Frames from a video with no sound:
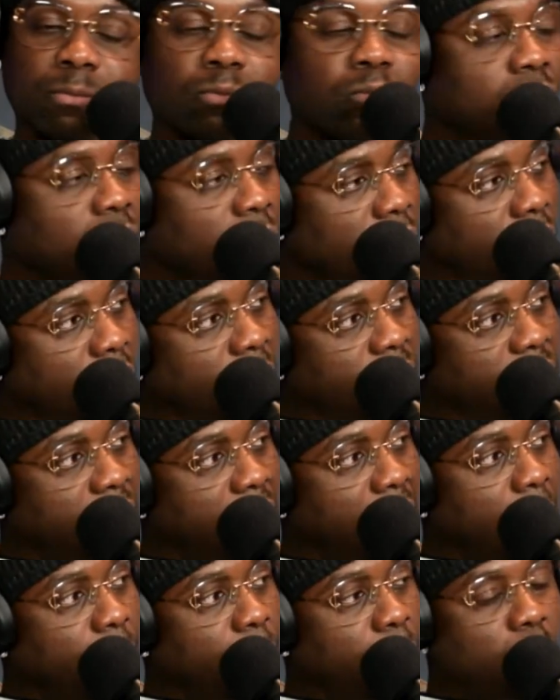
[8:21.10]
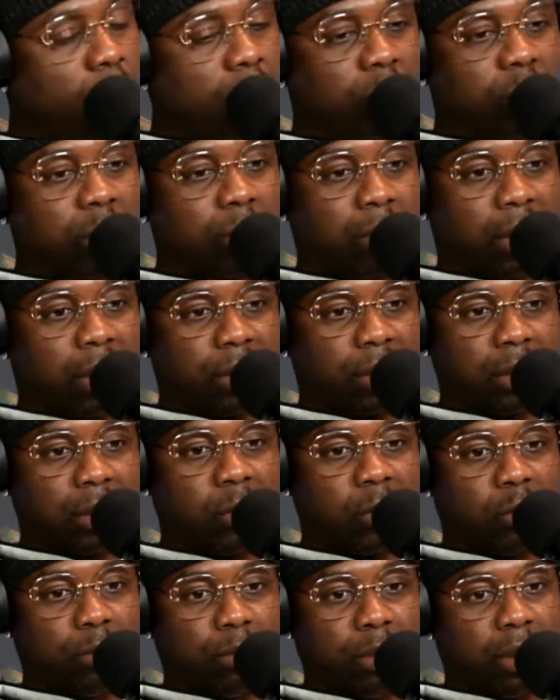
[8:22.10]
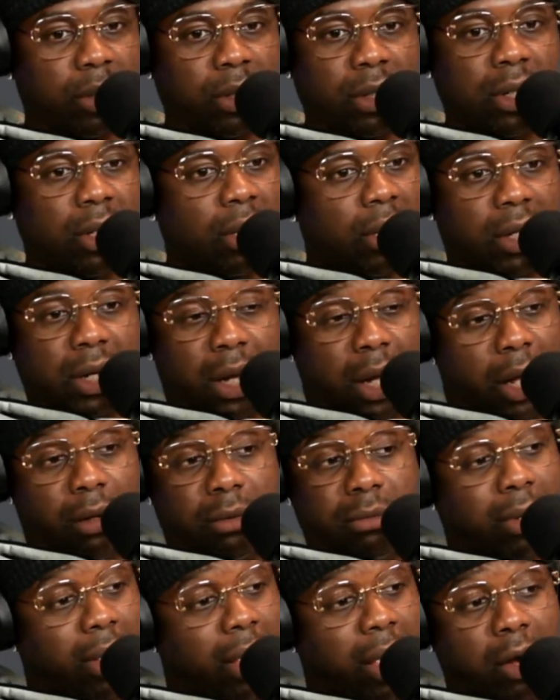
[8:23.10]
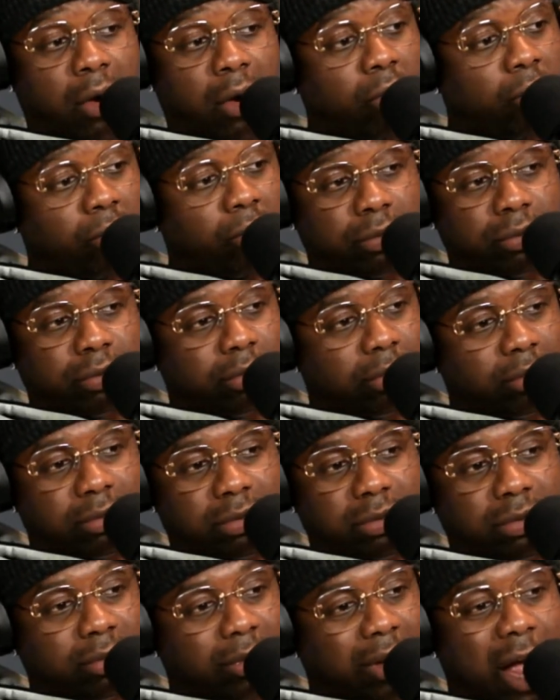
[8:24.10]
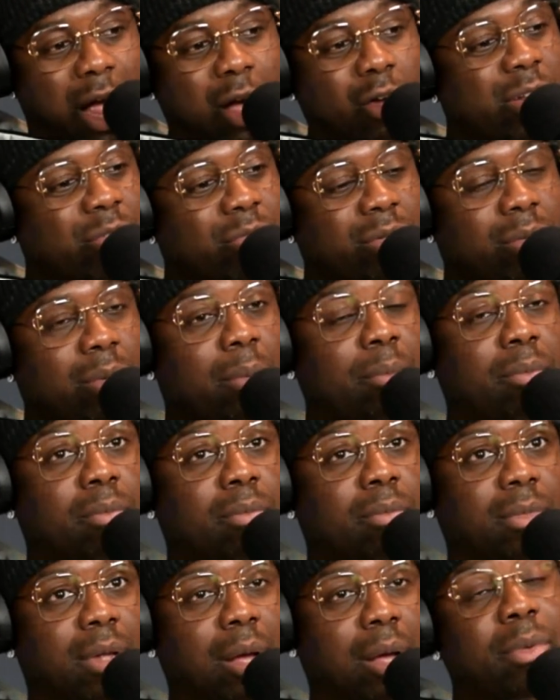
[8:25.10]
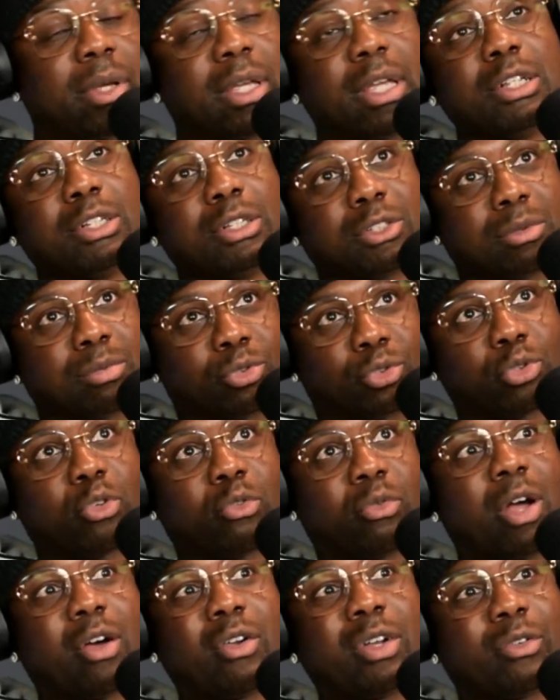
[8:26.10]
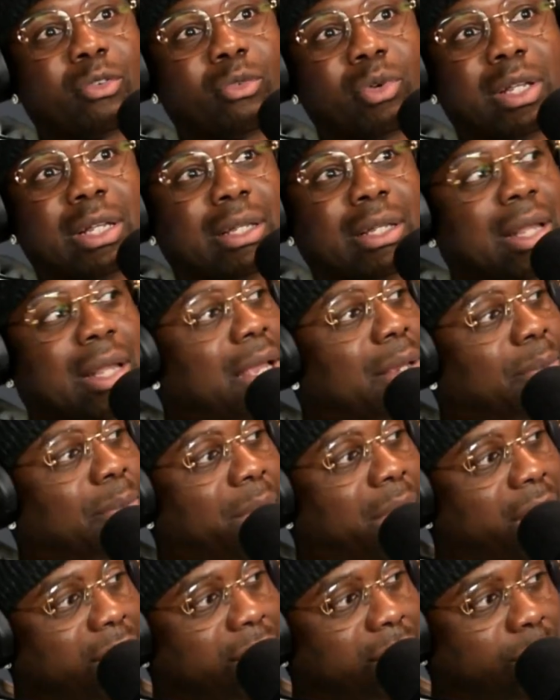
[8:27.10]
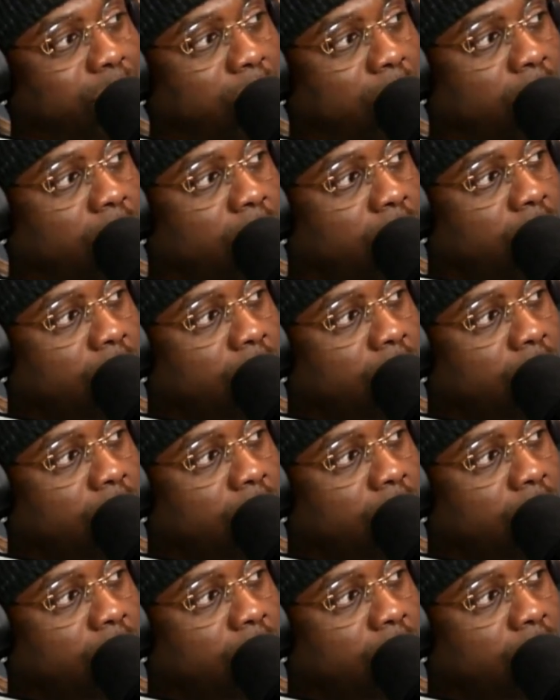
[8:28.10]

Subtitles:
You know what I'm saying? I pour into myself, but I don't even, I'm going to give you some truth. I don't even really like basketball.